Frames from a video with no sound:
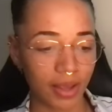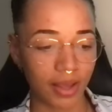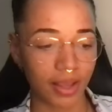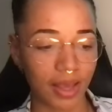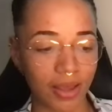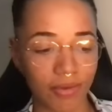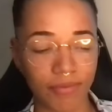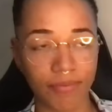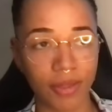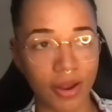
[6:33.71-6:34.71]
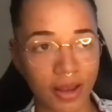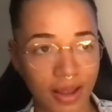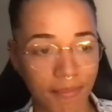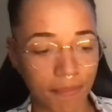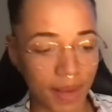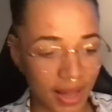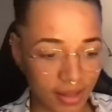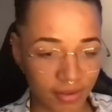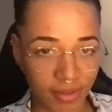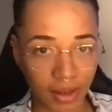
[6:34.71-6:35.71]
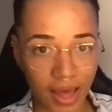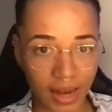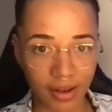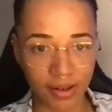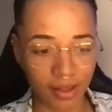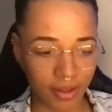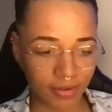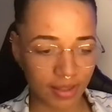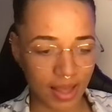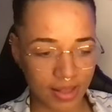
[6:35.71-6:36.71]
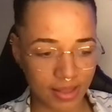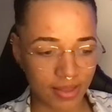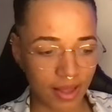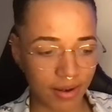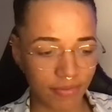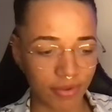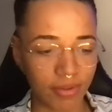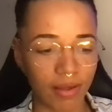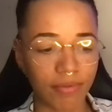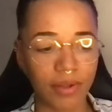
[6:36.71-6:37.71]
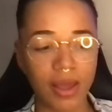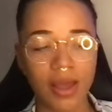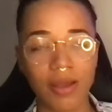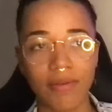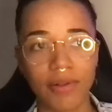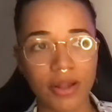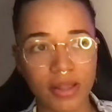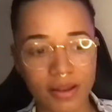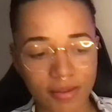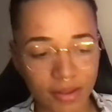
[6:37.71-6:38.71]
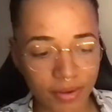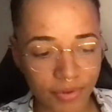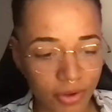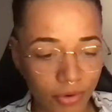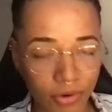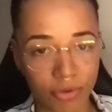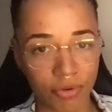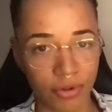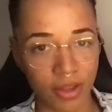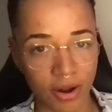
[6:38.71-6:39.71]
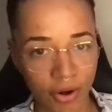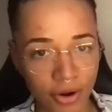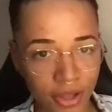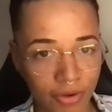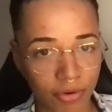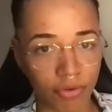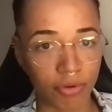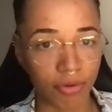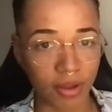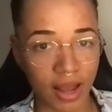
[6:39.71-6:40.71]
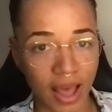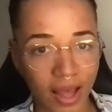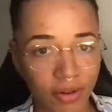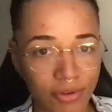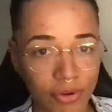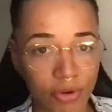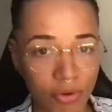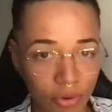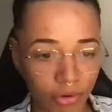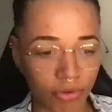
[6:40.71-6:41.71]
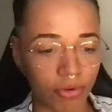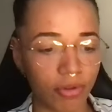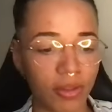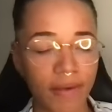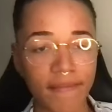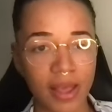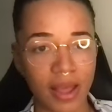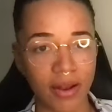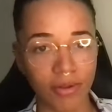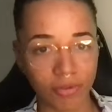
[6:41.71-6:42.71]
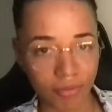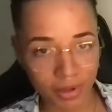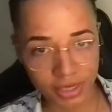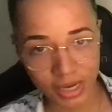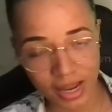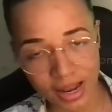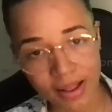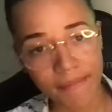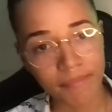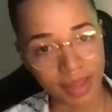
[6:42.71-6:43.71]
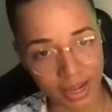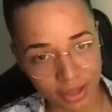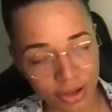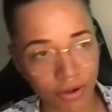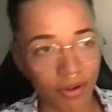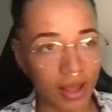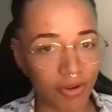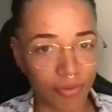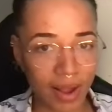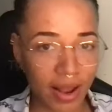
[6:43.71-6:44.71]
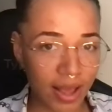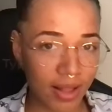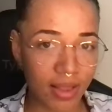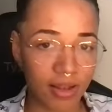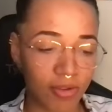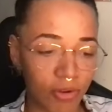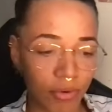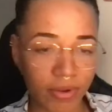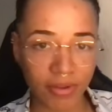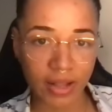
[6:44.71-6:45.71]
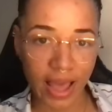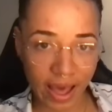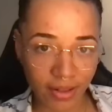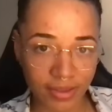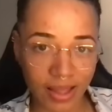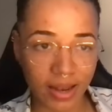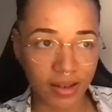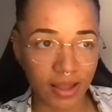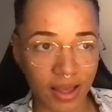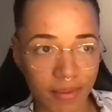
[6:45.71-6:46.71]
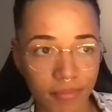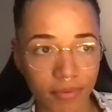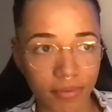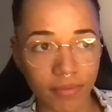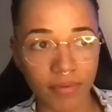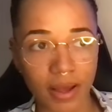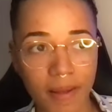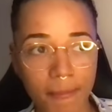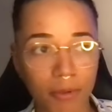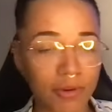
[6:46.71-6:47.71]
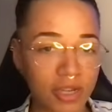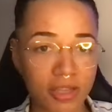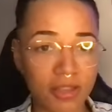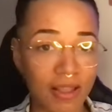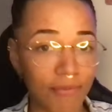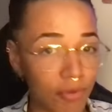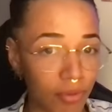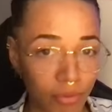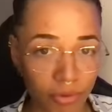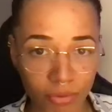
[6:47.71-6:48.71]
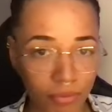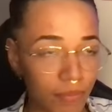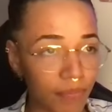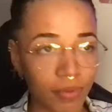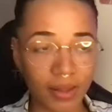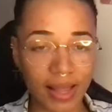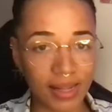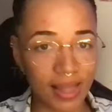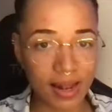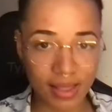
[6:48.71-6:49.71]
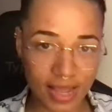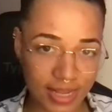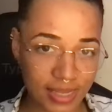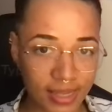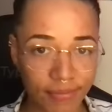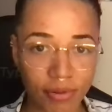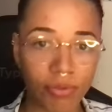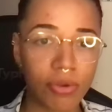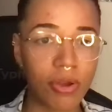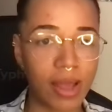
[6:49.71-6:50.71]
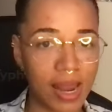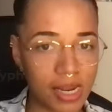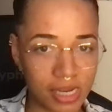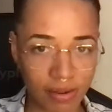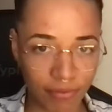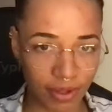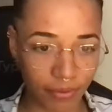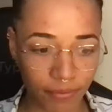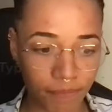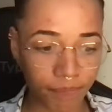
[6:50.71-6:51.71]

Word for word: Okay, you've learned how to balance the light and dark sides inside of yourself. You've learned to discover your truth and honor your truth and act on your truth and not so much and like, you know, and drown out the noise on the outside at times, right? Or just sift through, like let things sift through your energy field.